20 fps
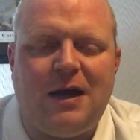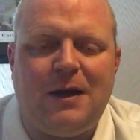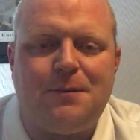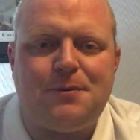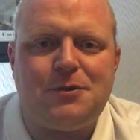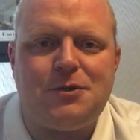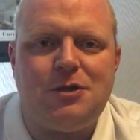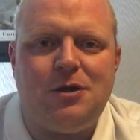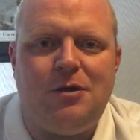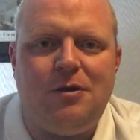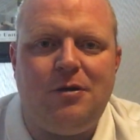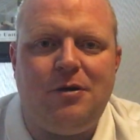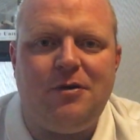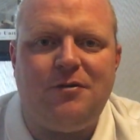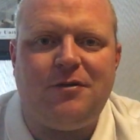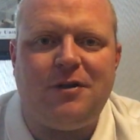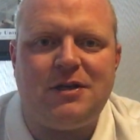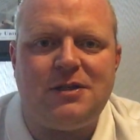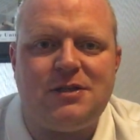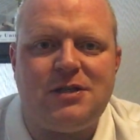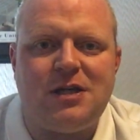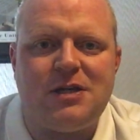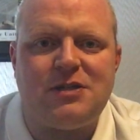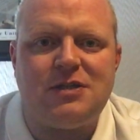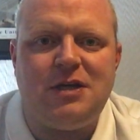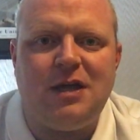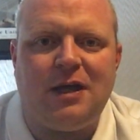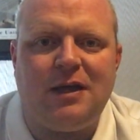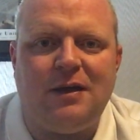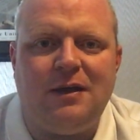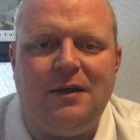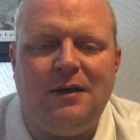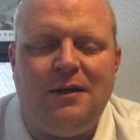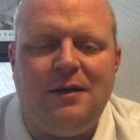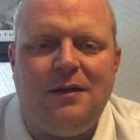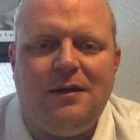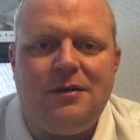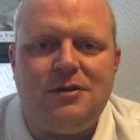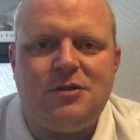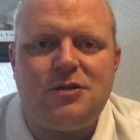Absolutely fantastic
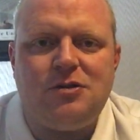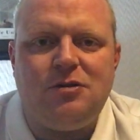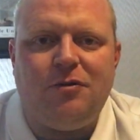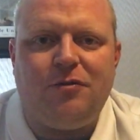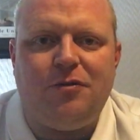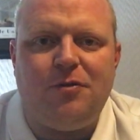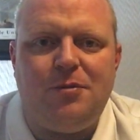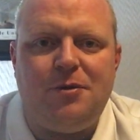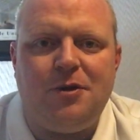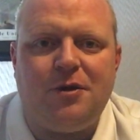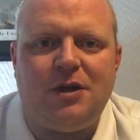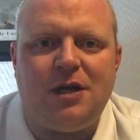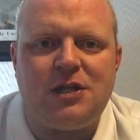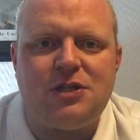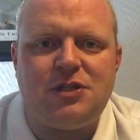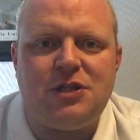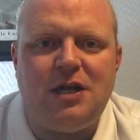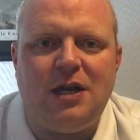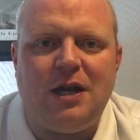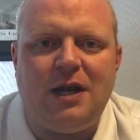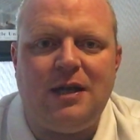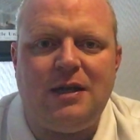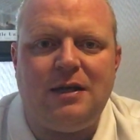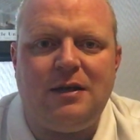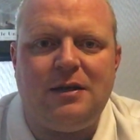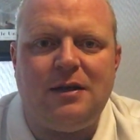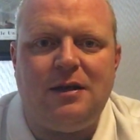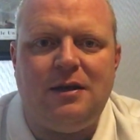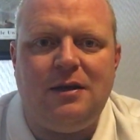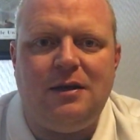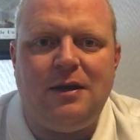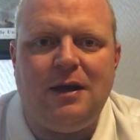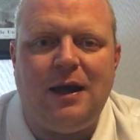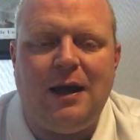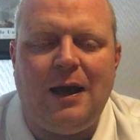stuff from Newcastle United, and